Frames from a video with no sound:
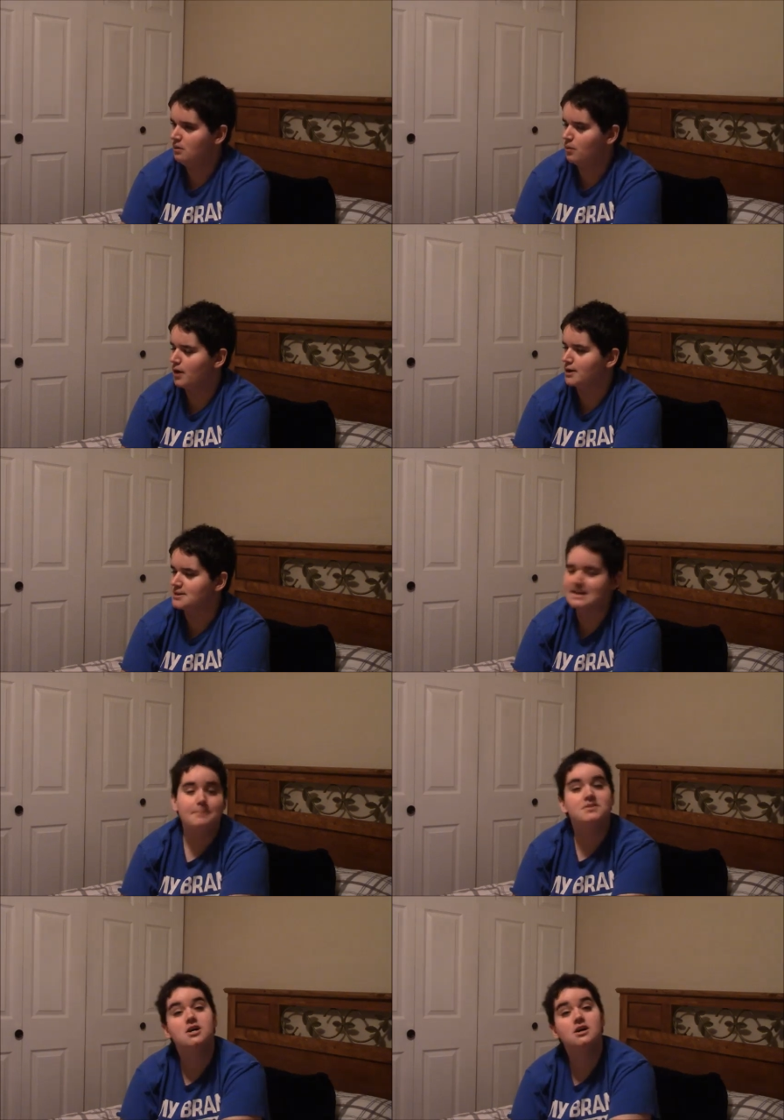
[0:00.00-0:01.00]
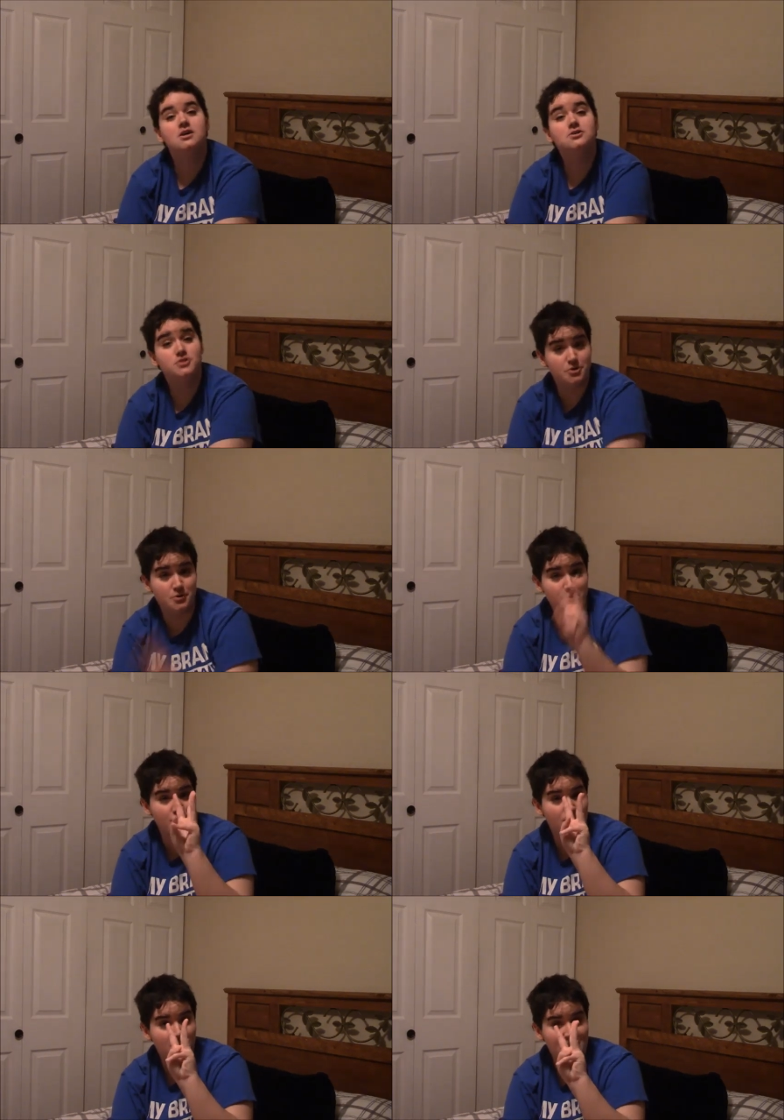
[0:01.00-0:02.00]
We're gonna skip to
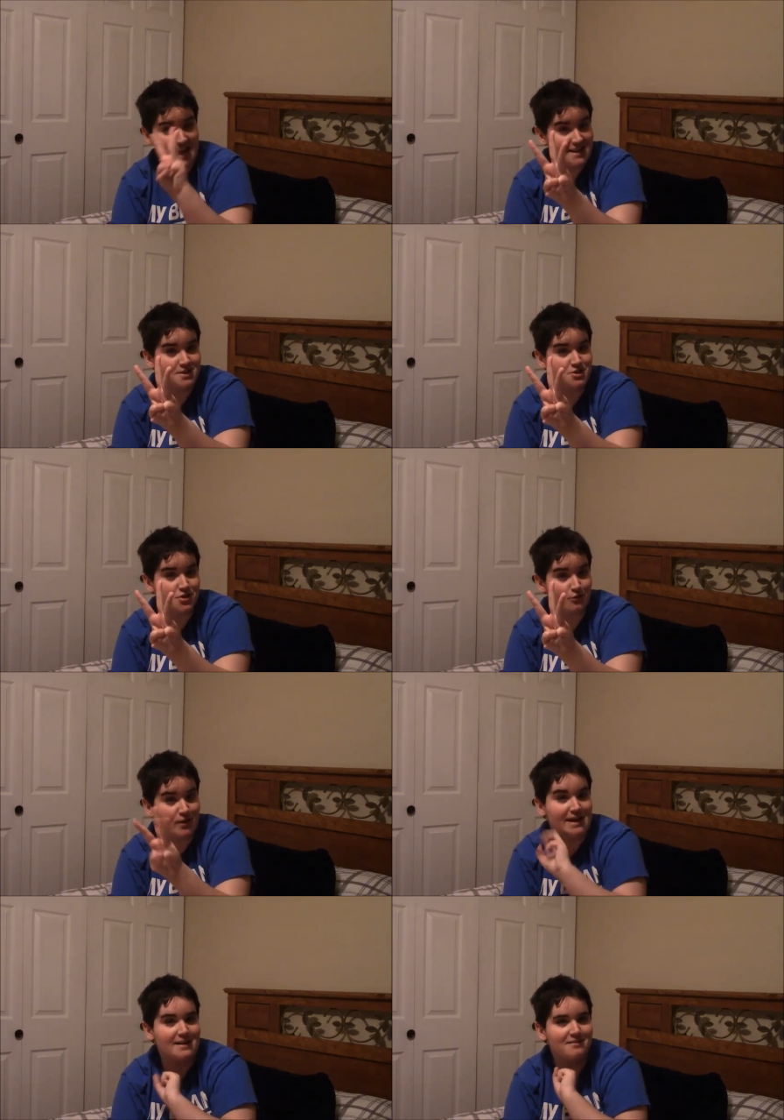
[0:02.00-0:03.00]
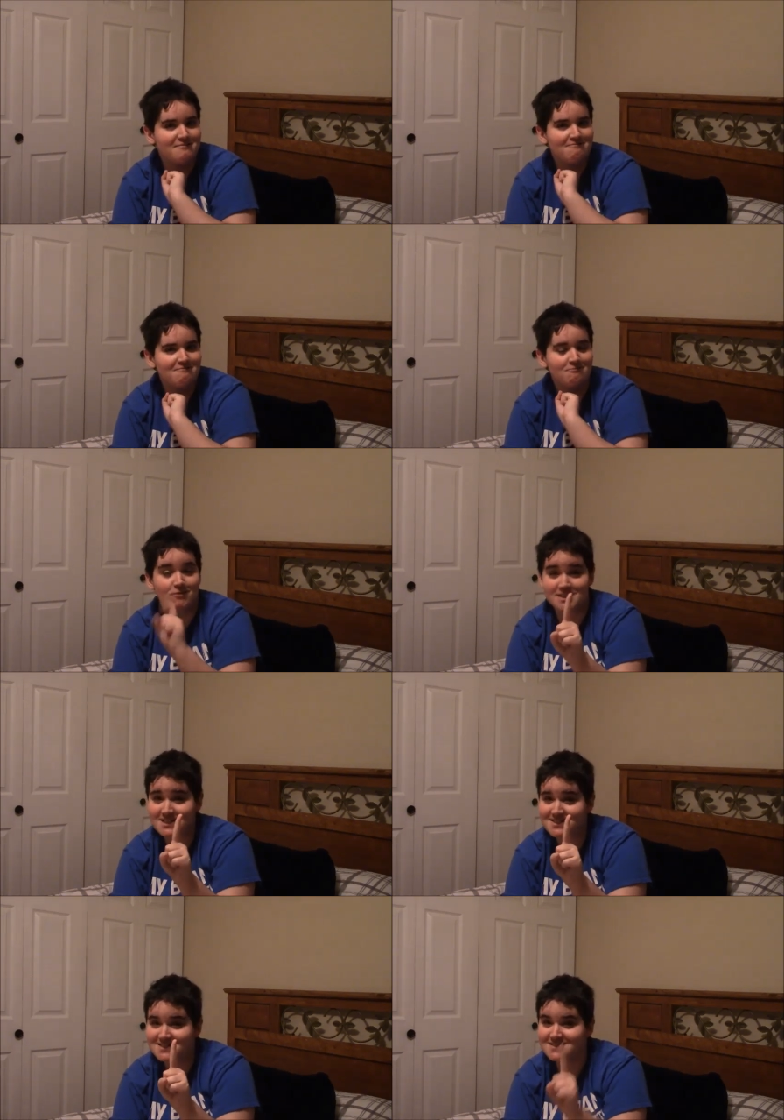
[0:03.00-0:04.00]
age three.
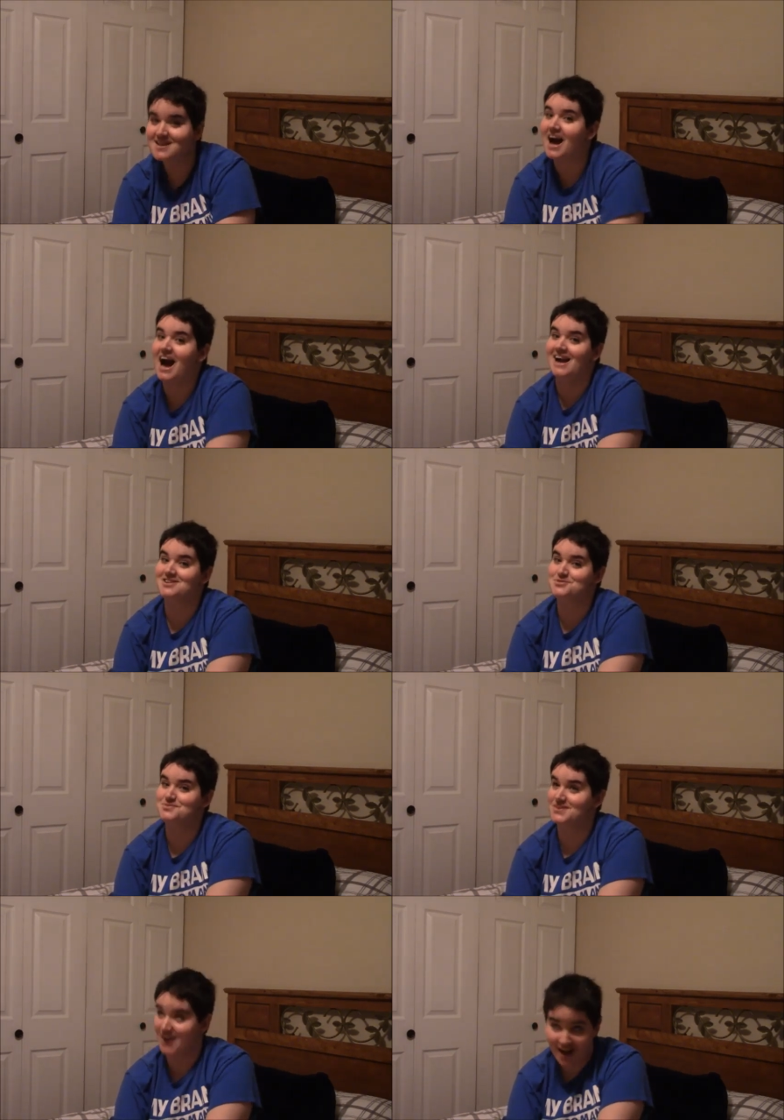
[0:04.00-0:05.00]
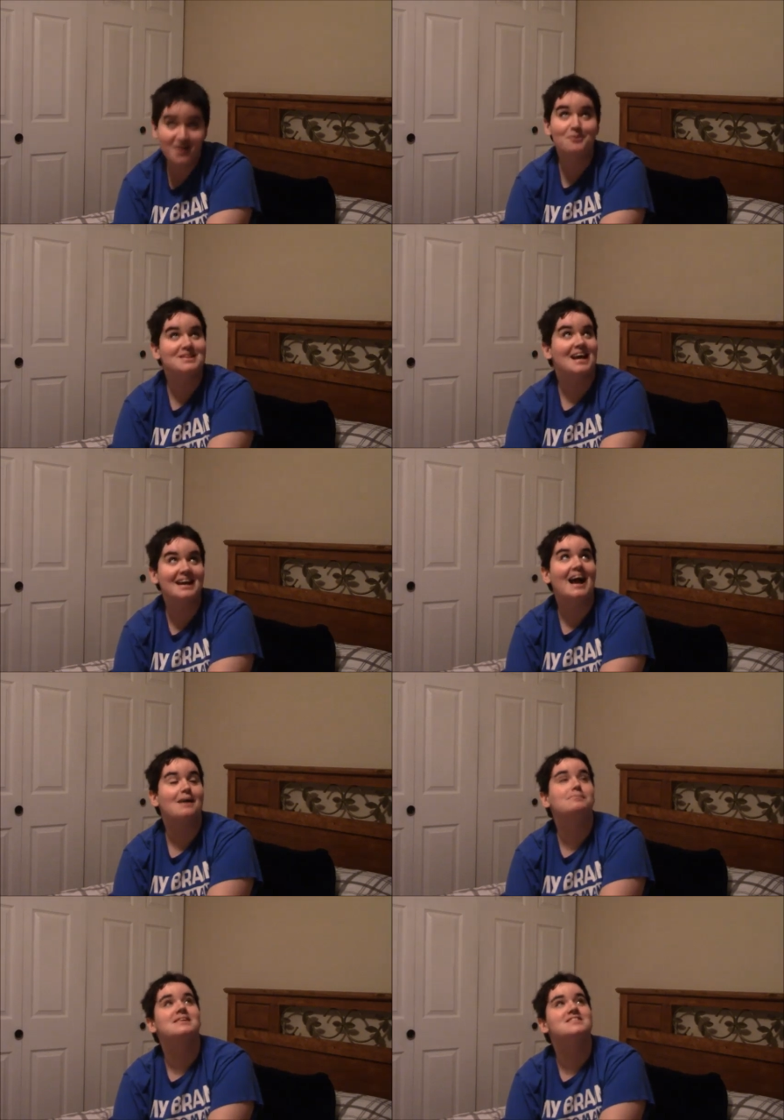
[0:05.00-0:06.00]
Reasons? I do not know what the heck
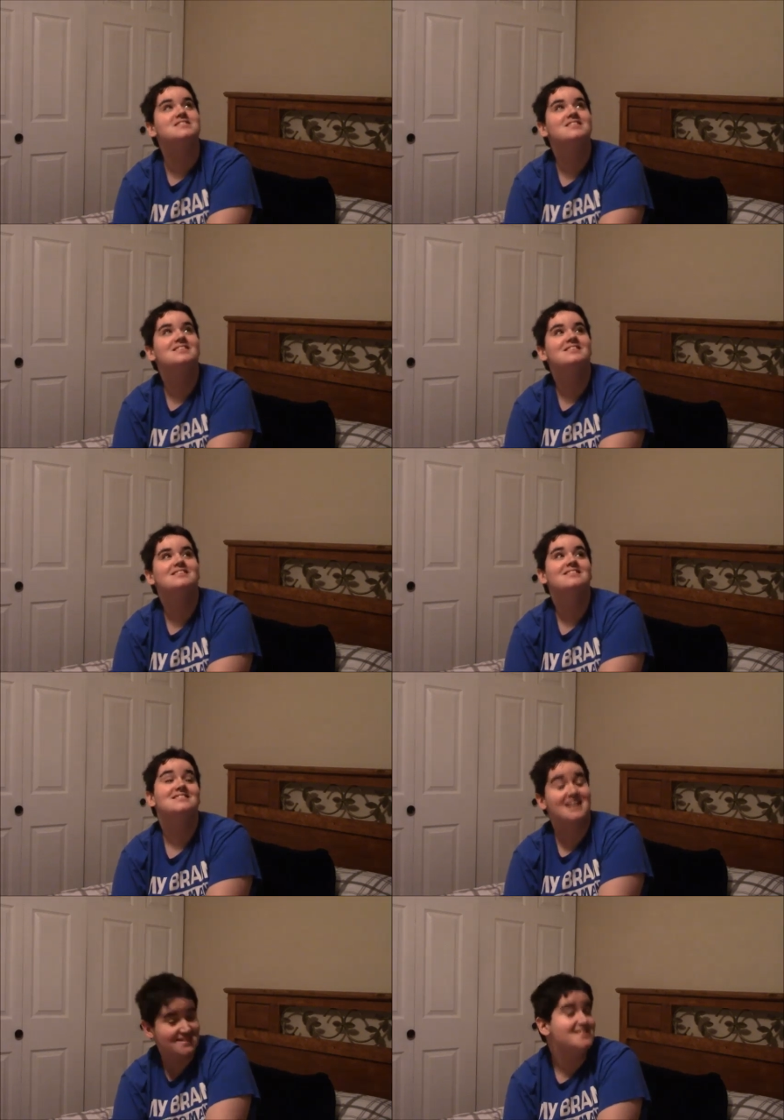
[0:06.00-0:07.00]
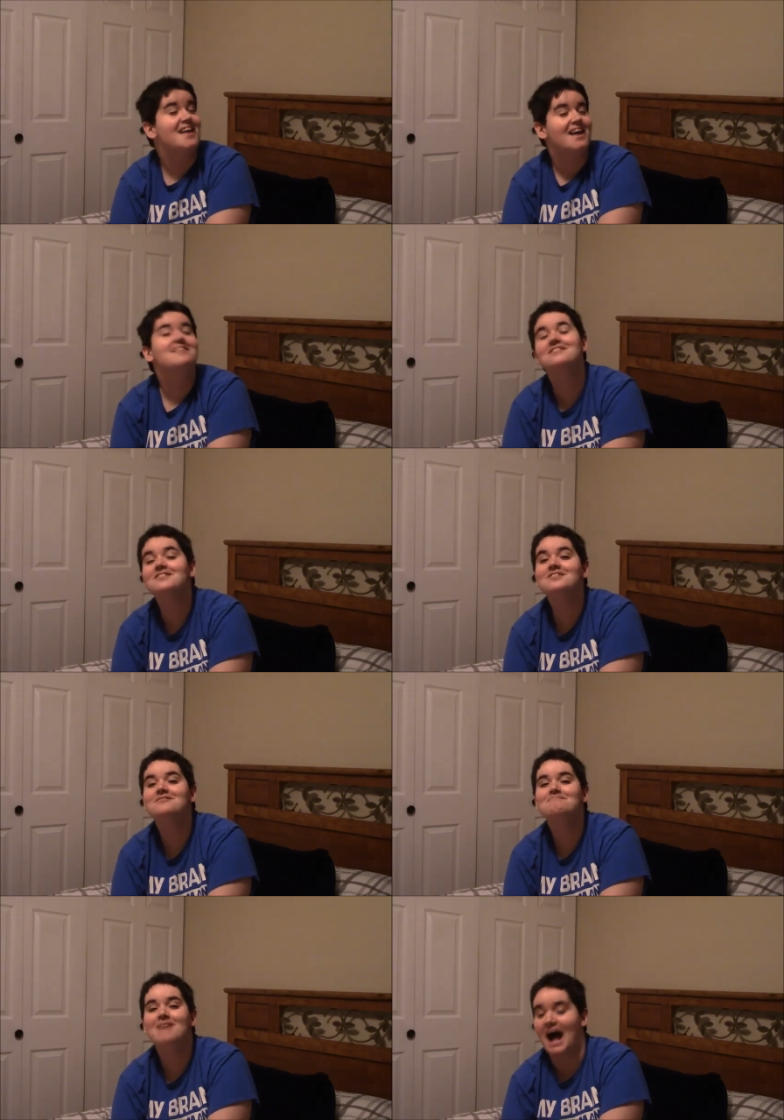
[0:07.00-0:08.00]
happened since then.
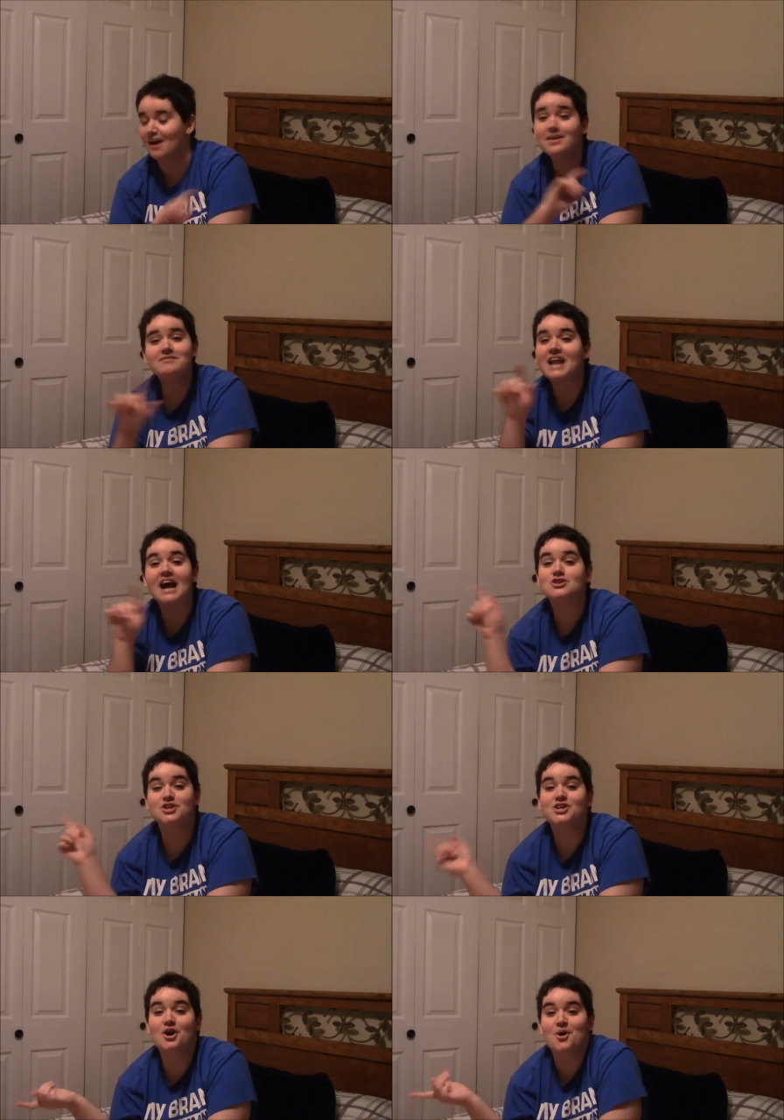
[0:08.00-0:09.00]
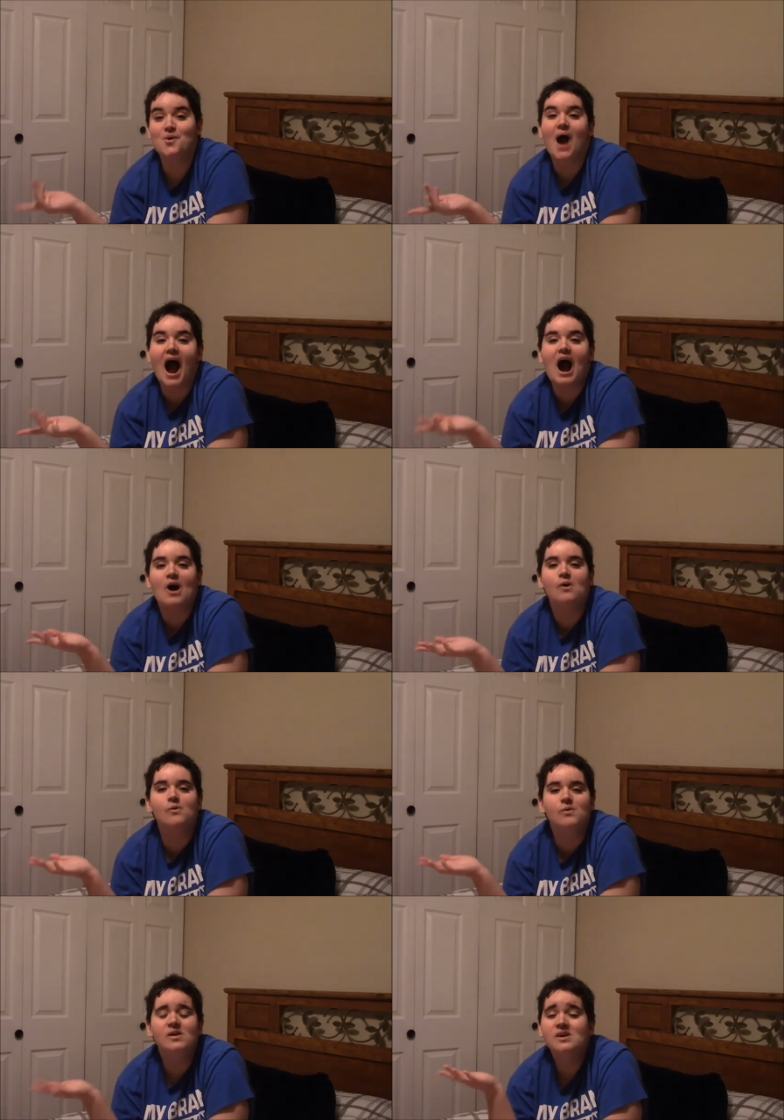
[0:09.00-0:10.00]
I don't even actually know
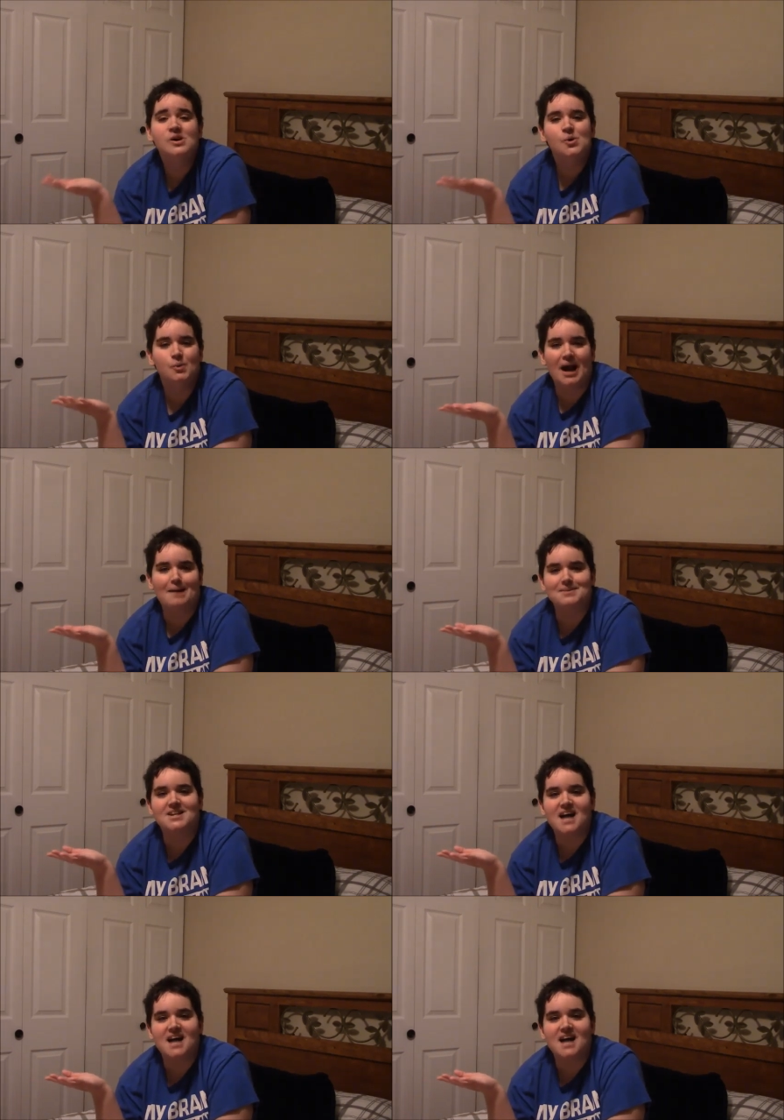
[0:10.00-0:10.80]
how what happened in